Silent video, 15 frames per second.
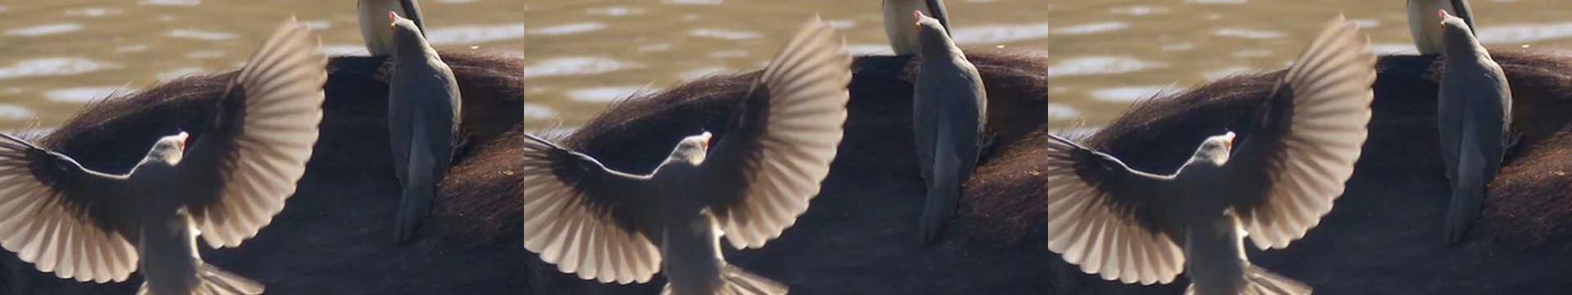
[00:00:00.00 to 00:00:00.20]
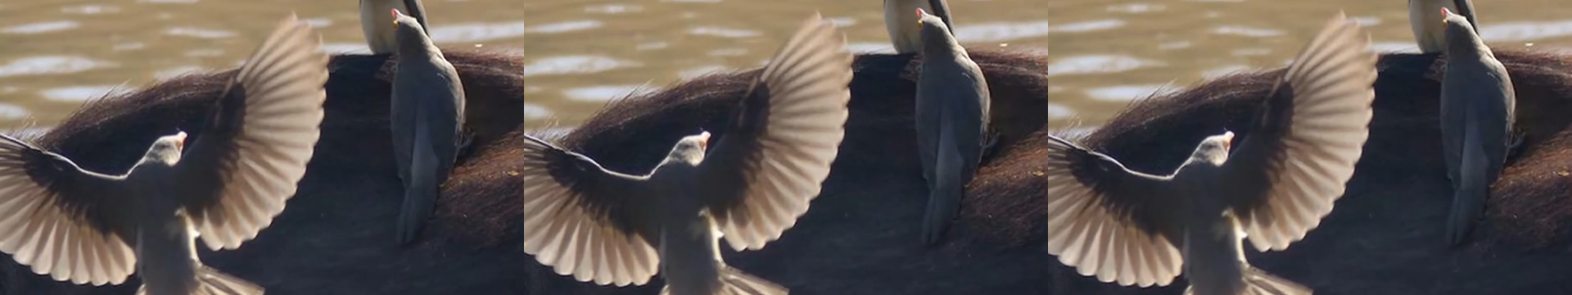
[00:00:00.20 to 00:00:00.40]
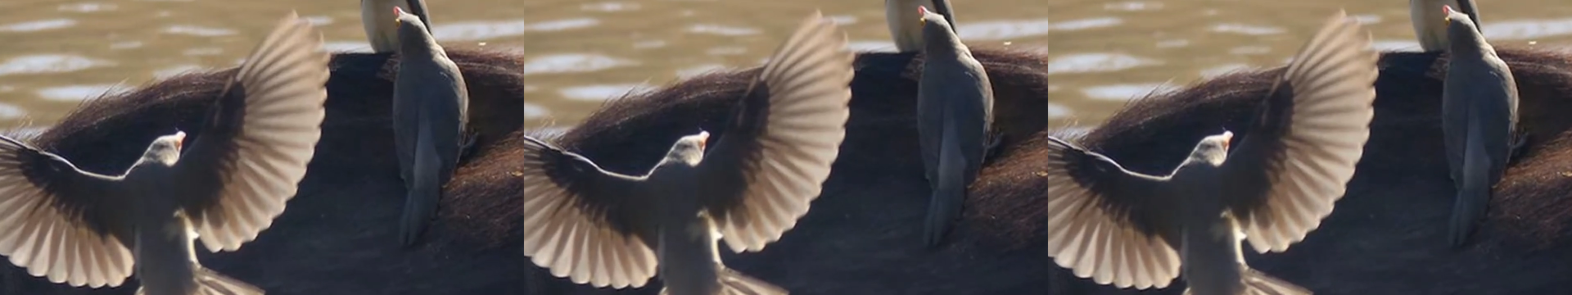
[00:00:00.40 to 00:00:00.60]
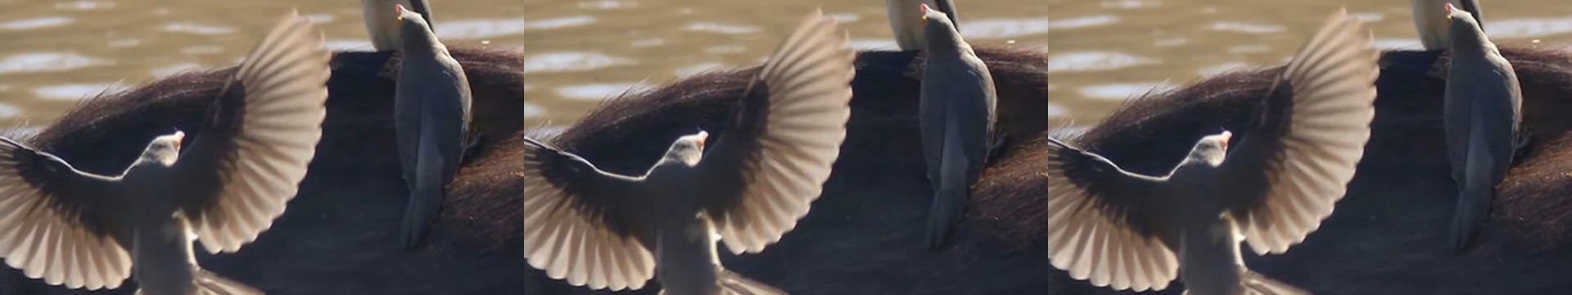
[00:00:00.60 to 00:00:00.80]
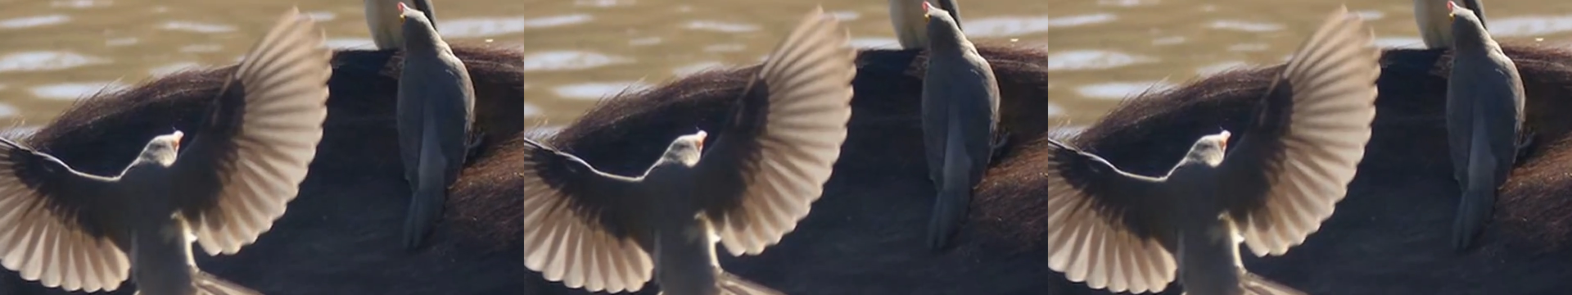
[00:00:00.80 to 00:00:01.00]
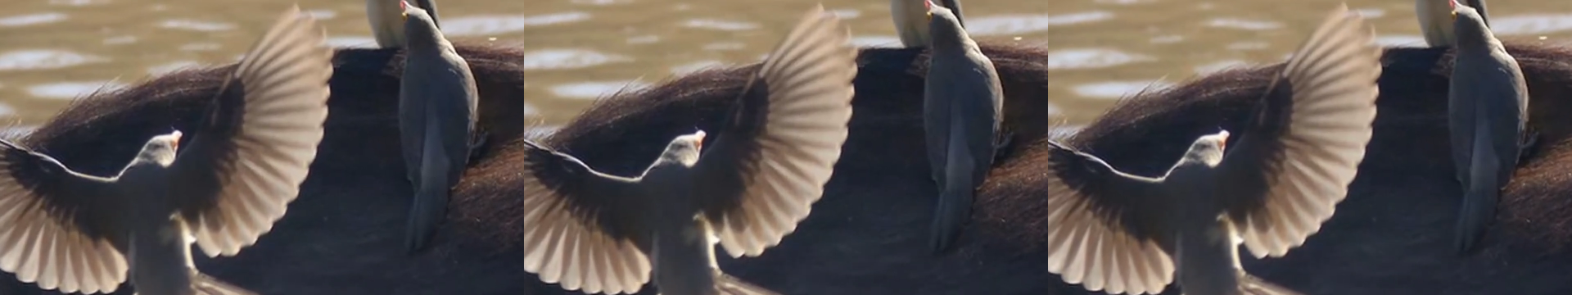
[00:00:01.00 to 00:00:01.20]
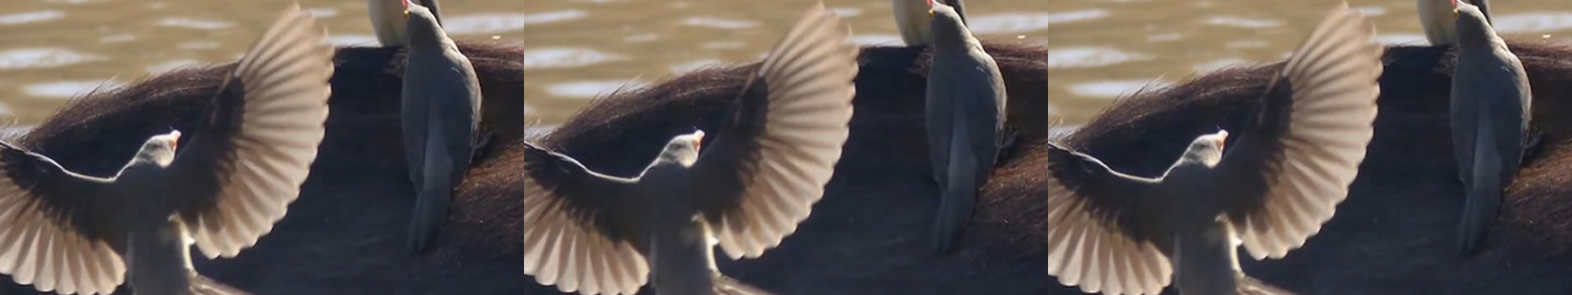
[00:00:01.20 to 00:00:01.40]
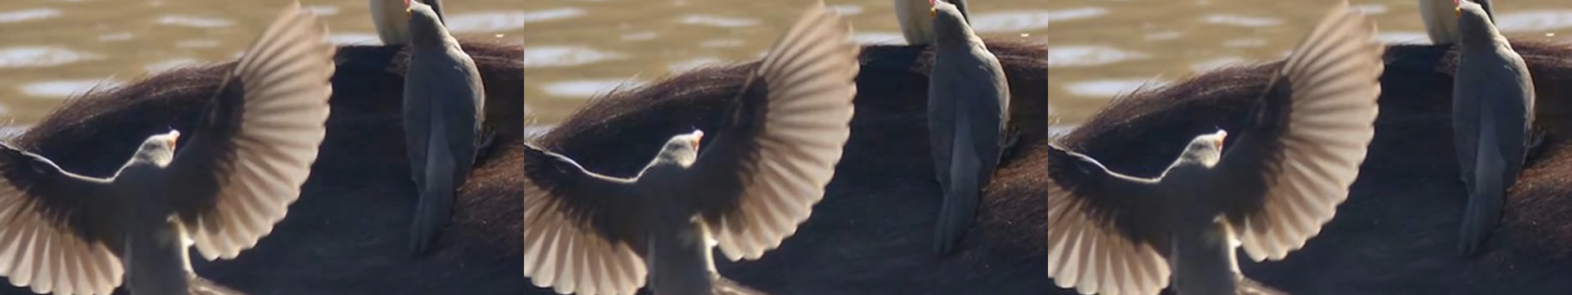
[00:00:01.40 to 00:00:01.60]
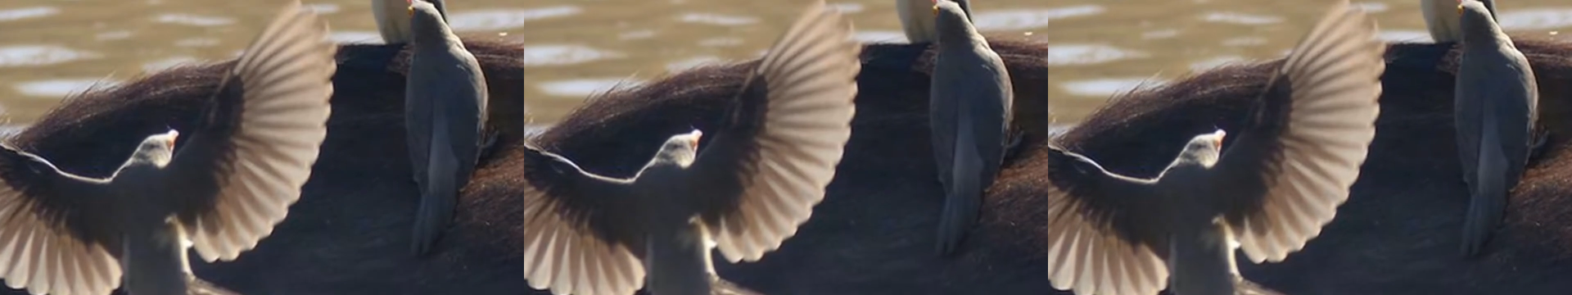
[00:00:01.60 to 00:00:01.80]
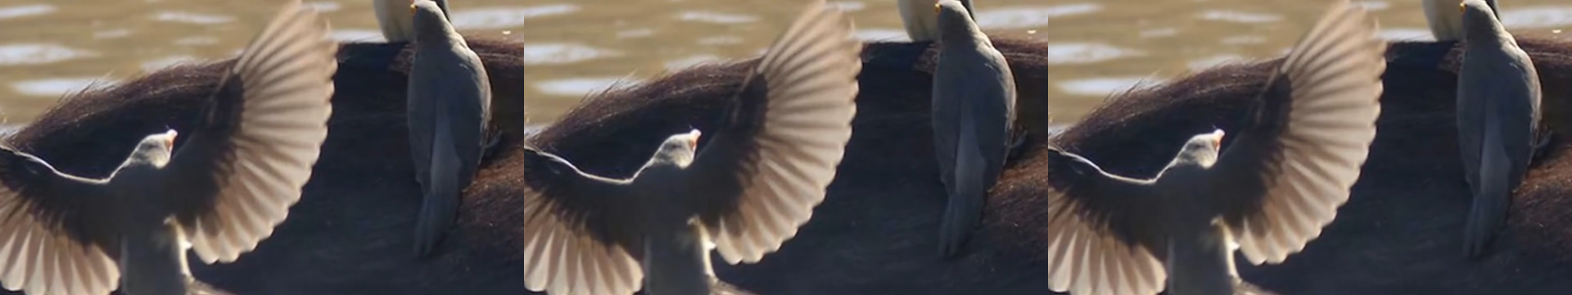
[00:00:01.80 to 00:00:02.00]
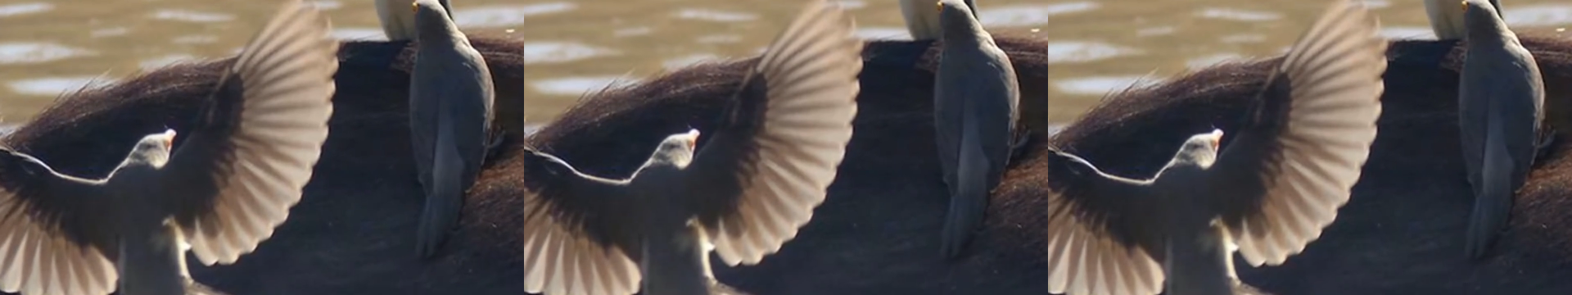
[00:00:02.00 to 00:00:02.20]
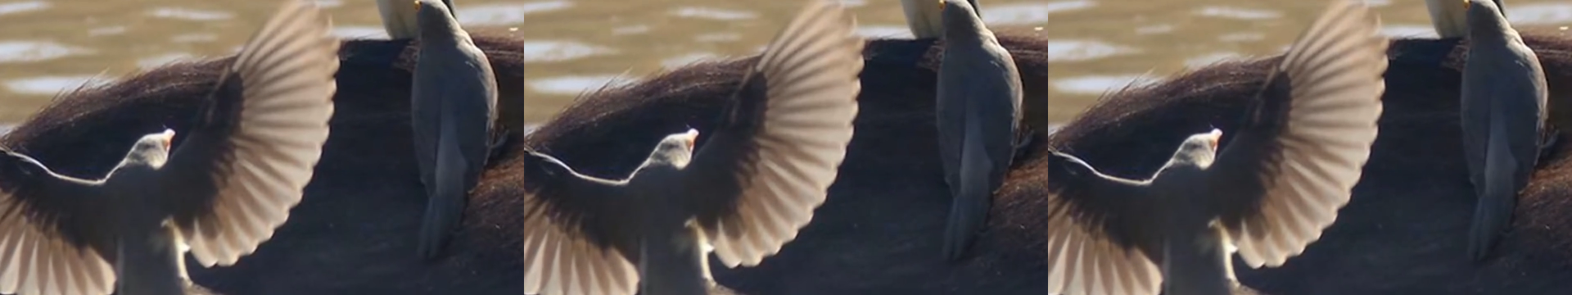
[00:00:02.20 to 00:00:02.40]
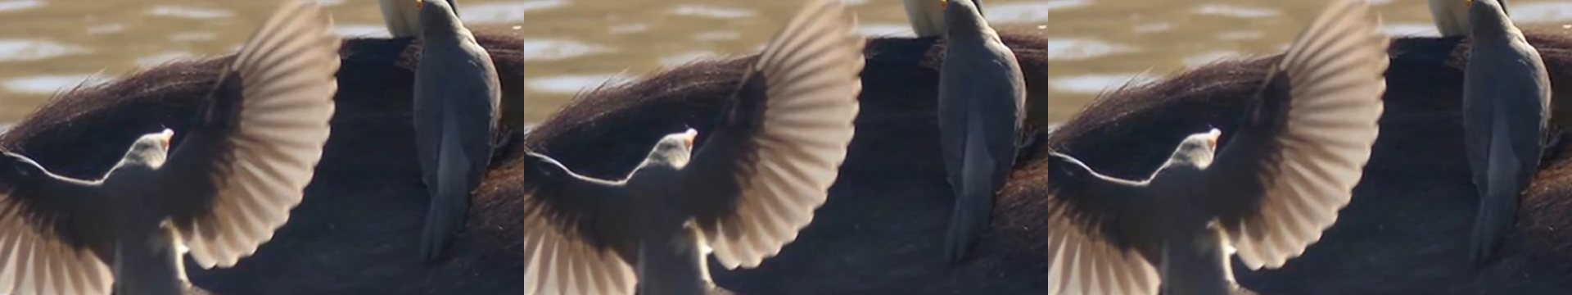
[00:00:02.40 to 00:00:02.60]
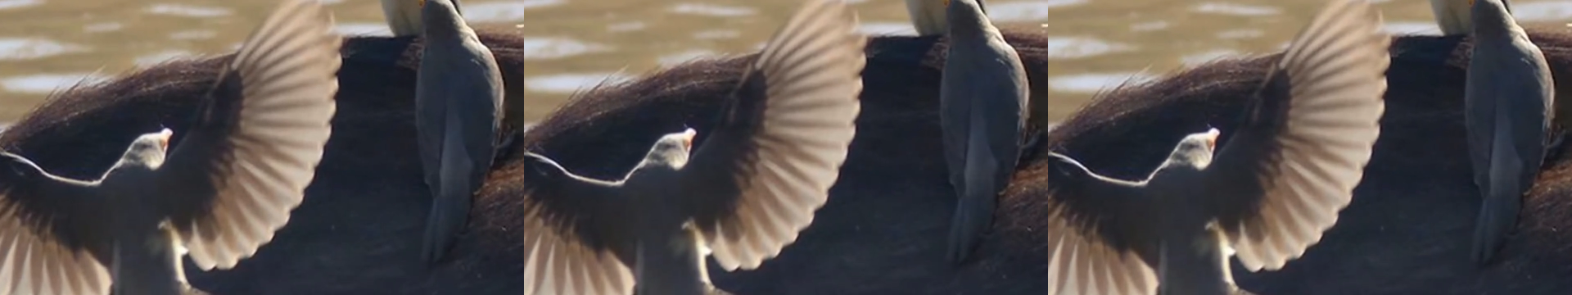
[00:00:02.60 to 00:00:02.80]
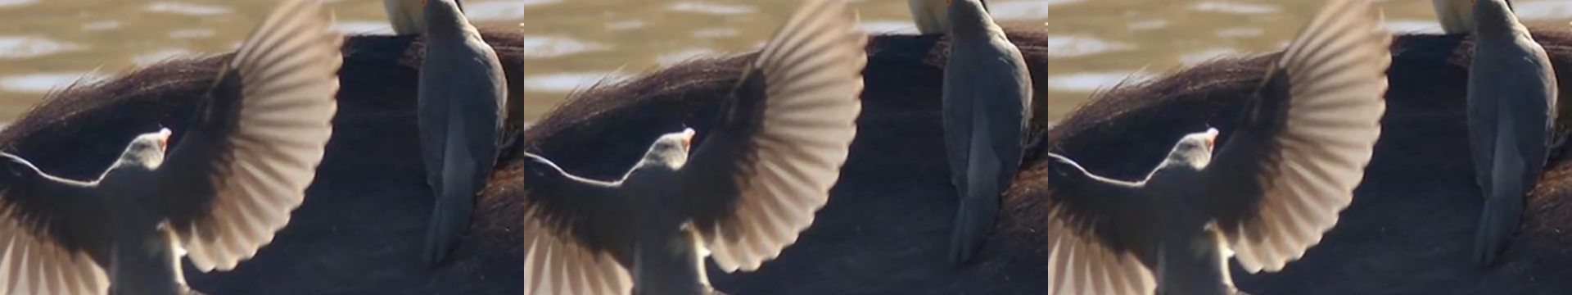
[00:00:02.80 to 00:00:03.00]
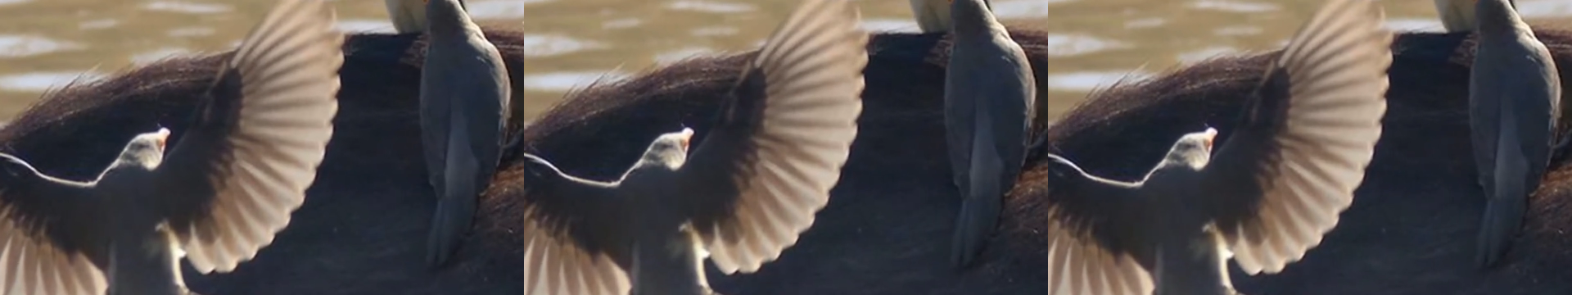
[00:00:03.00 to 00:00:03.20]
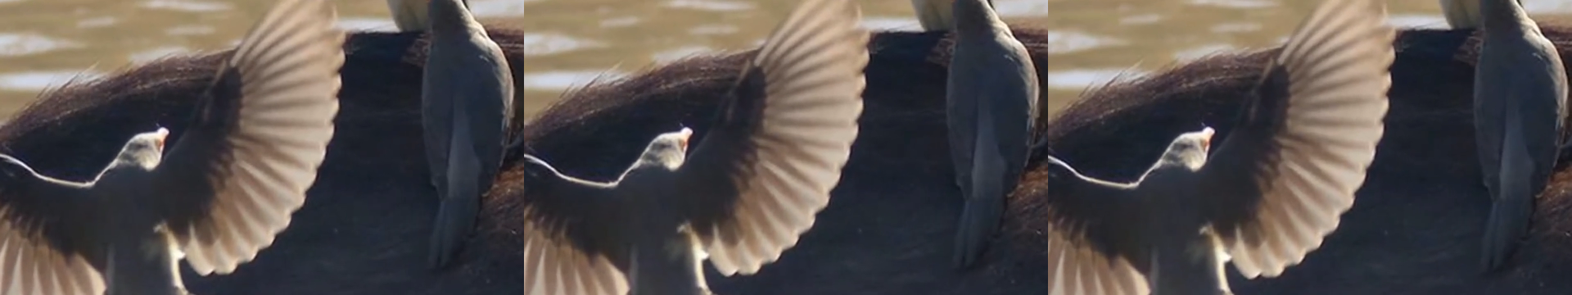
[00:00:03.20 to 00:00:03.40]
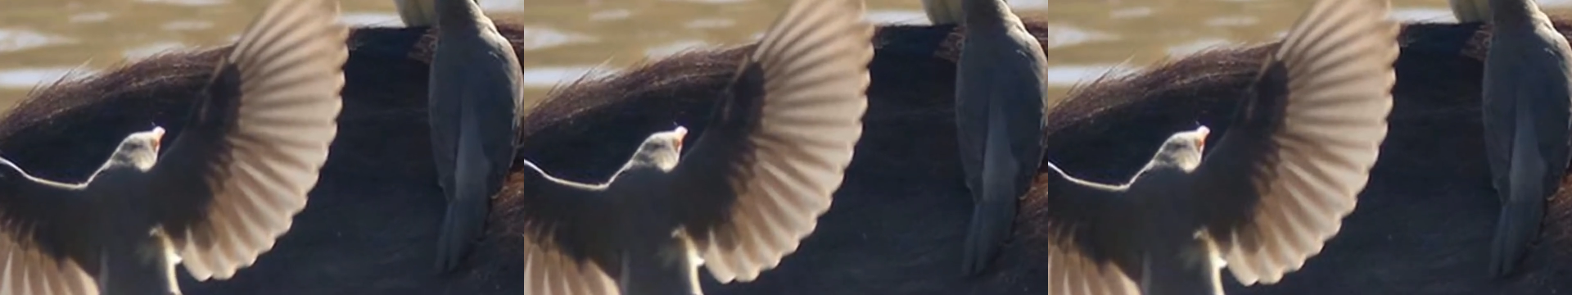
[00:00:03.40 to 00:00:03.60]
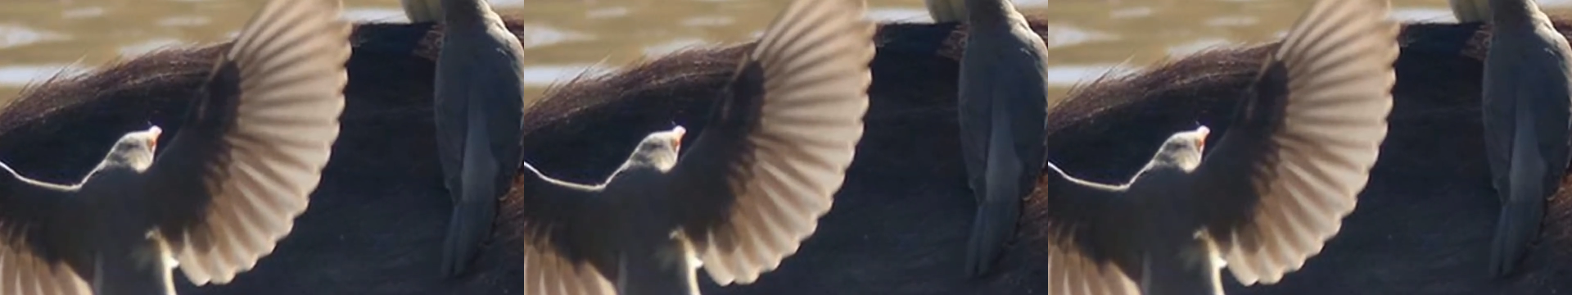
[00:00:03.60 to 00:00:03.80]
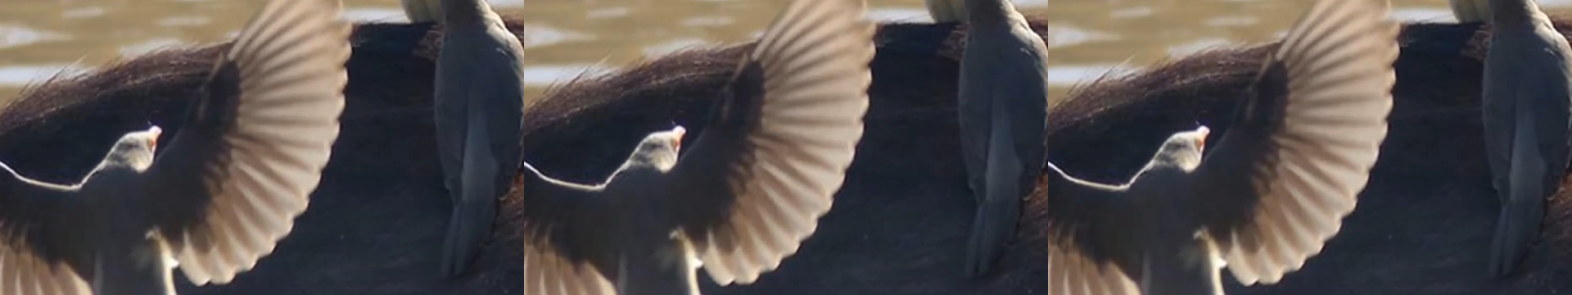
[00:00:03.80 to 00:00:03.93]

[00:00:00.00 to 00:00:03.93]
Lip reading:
[unreadable: no face in view]